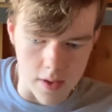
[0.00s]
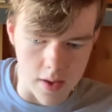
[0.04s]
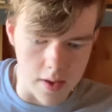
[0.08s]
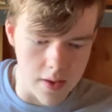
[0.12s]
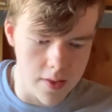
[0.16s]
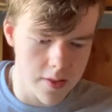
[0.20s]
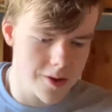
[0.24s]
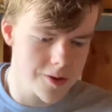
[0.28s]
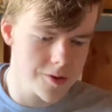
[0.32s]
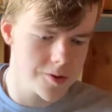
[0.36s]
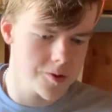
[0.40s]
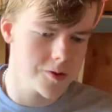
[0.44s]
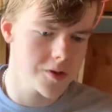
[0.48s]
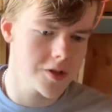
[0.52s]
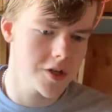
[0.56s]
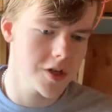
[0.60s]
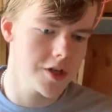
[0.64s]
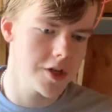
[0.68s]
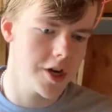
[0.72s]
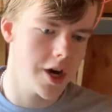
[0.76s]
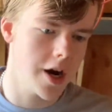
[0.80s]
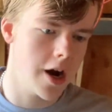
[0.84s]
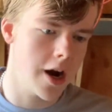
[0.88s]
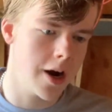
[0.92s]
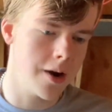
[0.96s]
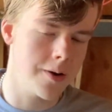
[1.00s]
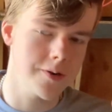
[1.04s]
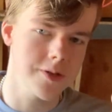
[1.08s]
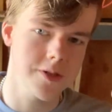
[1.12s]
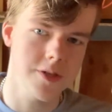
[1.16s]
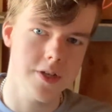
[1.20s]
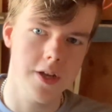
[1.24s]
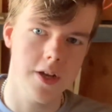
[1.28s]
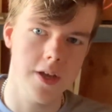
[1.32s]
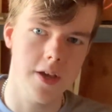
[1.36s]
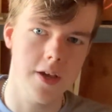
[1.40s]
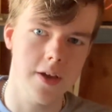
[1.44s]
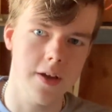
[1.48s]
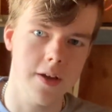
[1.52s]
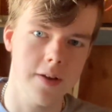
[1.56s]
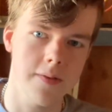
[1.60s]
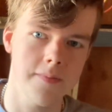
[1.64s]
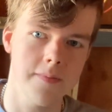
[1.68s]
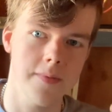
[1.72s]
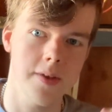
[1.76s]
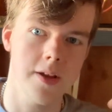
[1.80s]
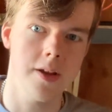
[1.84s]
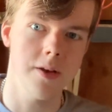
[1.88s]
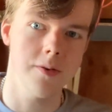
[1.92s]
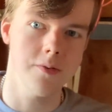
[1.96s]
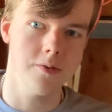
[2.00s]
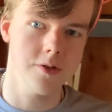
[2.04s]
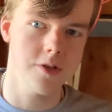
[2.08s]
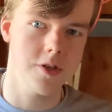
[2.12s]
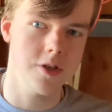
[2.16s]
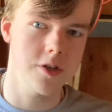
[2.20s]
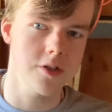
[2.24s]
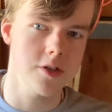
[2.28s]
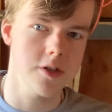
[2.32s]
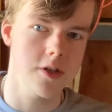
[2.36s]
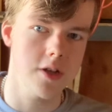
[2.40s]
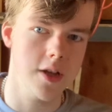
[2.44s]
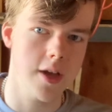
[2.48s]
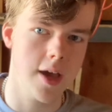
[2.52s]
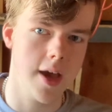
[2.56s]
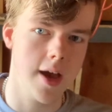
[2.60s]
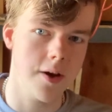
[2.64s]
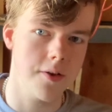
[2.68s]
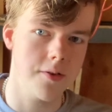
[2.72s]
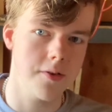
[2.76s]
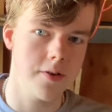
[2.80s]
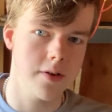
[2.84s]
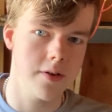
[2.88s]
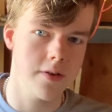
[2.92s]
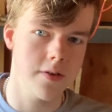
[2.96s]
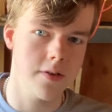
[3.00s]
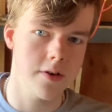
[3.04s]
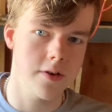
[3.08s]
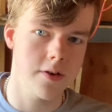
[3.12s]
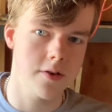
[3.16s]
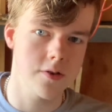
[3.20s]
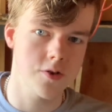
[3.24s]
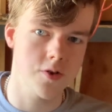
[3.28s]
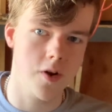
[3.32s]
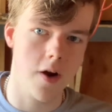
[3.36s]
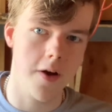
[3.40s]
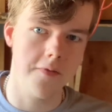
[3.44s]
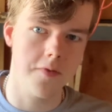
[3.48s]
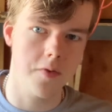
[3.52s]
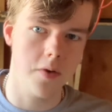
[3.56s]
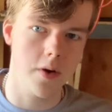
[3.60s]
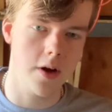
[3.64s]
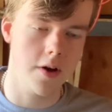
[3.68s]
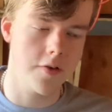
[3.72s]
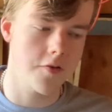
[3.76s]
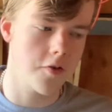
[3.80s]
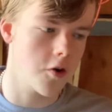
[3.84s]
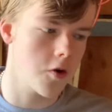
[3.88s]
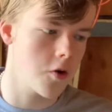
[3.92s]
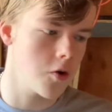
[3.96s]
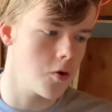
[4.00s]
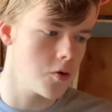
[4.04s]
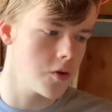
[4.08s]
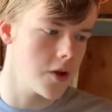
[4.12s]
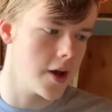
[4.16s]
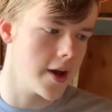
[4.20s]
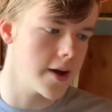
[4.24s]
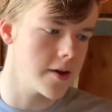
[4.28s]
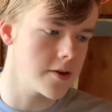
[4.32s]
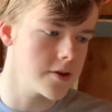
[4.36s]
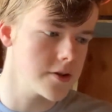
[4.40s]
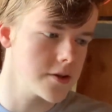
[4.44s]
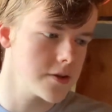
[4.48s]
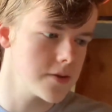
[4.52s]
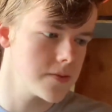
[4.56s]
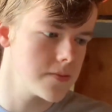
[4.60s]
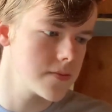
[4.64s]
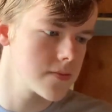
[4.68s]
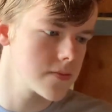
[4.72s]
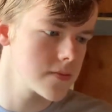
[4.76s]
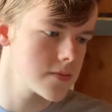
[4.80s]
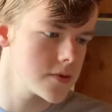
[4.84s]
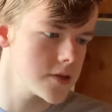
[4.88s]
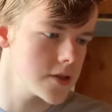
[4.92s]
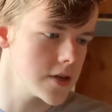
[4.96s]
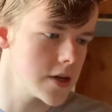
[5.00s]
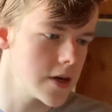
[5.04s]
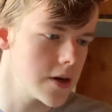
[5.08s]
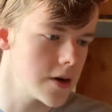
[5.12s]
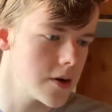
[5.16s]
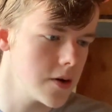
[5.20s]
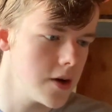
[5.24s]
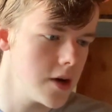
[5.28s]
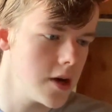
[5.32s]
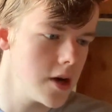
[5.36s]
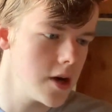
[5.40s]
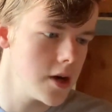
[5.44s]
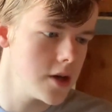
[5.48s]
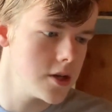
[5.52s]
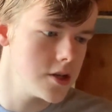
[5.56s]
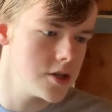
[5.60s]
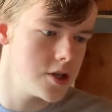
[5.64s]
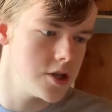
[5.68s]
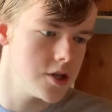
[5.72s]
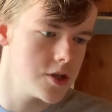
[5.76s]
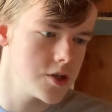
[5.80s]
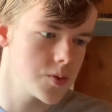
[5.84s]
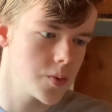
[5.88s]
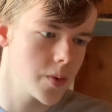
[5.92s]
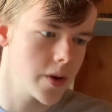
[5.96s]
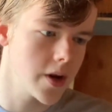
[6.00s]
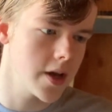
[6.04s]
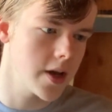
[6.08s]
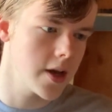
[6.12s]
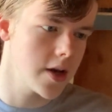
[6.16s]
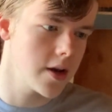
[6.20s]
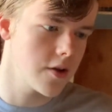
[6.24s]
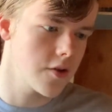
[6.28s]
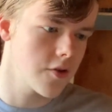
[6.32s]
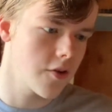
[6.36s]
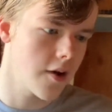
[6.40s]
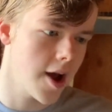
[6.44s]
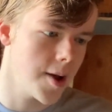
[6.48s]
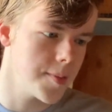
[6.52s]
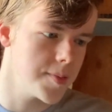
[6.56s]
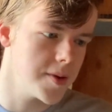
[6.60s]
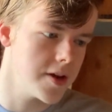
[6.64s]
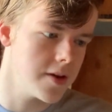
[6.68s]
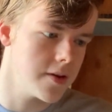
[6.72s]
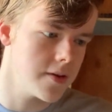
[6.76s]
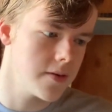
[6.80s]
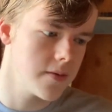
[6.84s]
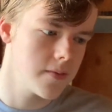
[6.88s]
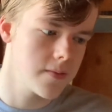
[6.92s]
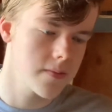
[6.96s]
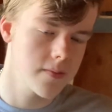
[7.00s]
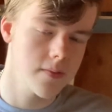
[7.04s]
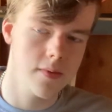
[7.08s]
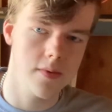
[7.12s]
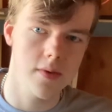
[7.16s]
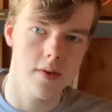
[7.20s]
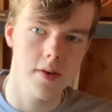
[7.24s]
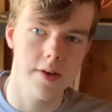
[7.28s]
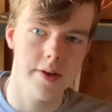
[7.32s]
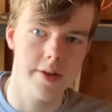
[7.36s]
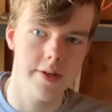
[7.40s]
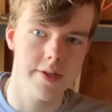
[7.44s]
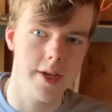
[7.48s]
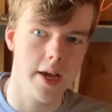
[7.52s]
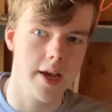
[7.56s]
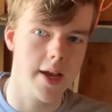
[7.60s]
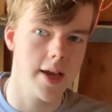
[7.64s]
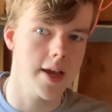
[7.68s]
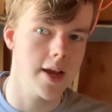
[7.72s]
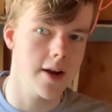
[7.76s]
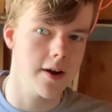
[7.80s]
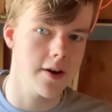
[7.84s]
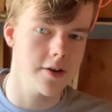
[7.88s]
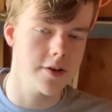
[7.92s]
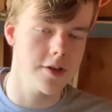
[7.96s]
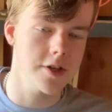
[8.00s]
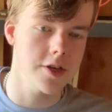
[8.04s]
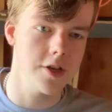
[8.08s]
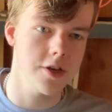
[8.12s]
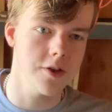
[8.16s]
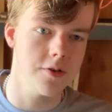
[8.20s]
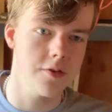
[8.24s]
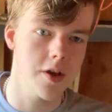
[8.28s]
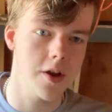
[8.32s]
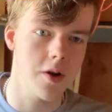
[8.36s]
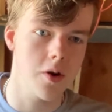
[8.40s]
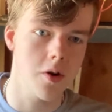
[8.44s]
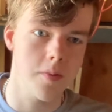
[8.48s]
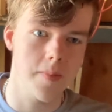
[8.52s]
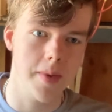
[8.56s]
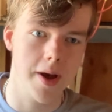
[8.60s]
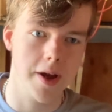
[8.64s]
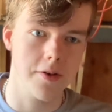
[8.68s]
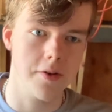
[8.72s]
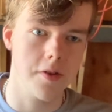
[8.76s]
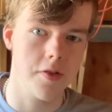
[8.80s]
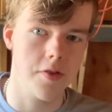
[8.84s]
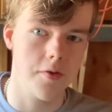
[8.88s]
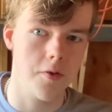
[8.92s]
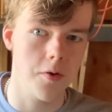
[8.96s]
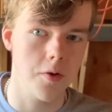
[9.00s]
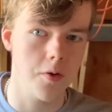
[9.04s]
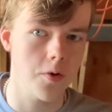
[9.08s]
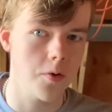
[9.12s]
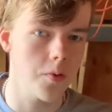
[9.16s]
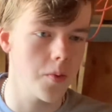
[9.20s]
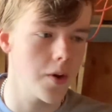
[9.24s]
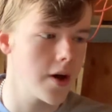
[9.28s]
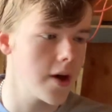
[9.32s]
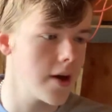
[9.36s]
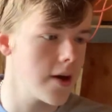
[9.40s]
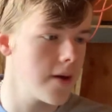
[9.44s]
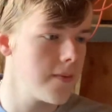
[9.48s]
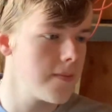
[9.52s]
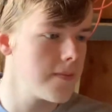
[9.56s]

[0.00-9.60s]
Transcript: This was the chair I was sitting in, and it was just sitting out in the driveway of our old house. So she just went ahead and grabbed it, because I can guarantee you they were about to throw it away.